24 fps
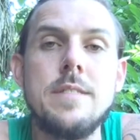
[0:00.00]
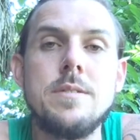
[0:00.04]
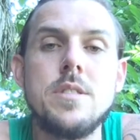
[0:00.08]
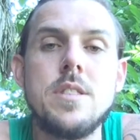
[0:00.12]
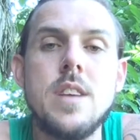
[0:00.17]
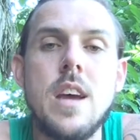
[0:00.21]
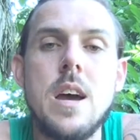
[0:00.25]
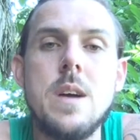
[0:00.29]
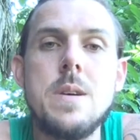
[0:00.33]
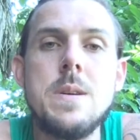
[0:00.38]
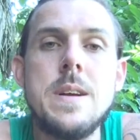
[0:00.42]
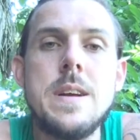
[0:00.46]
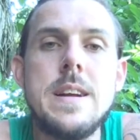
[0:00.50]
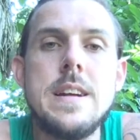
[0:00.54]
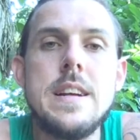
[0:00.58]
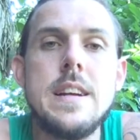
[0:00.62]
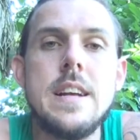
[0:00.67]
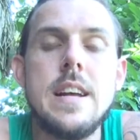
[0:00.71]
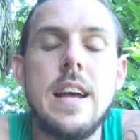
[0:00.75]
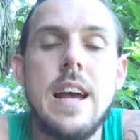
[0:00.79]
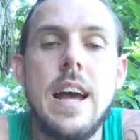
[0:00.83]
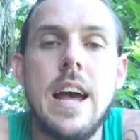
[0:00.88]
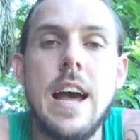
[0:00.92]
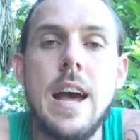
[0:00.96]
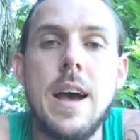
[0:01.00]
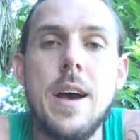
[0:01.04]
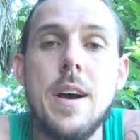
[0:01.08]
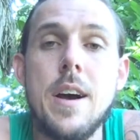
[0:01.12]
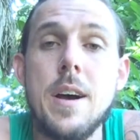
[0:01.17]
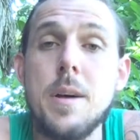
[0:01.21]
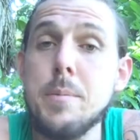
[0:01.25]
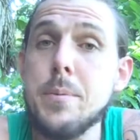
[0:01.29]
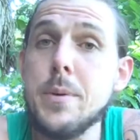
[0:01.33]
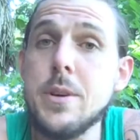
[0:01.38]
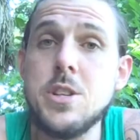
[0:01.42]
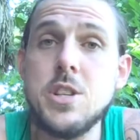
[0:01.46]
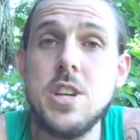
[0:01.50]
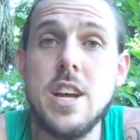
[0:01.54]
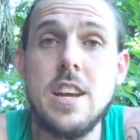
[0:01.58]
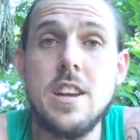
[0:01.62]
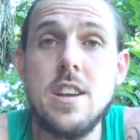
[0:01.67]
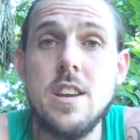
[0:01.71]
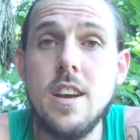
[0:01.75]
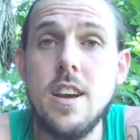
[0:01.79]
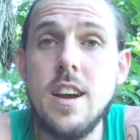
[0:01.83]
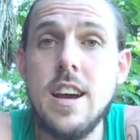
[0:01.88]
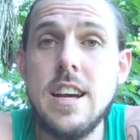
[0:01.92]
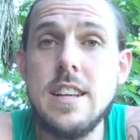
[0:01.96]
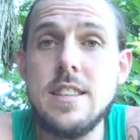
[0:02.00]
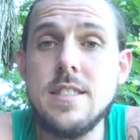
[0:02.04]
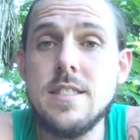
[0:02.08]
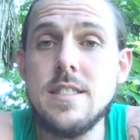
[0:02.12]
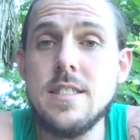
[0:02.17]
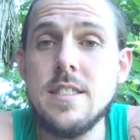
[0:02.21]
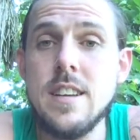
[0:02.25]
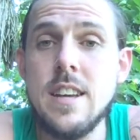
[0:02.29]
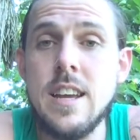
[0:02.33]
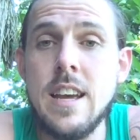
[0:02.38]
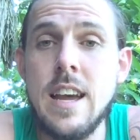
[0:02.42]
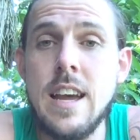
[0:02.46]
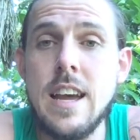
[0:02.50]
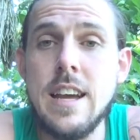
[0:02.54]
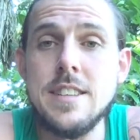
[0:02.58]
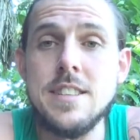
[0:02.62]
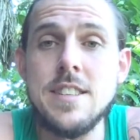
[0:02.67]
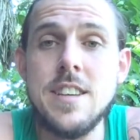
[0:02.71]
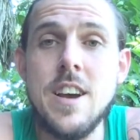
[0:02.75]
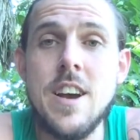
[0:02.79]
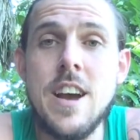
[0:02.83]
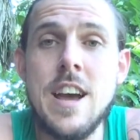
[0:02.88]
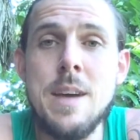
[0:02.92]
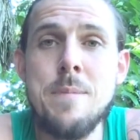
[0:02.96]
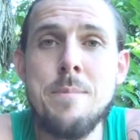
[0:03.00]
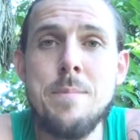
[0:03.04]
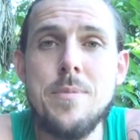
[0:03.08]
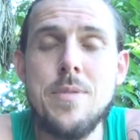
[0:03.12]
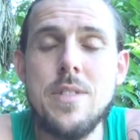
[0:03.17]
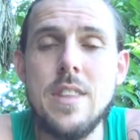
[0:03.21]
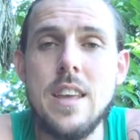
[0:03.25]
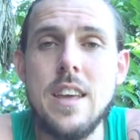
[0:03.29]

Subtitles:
So I appreciate you guys' time.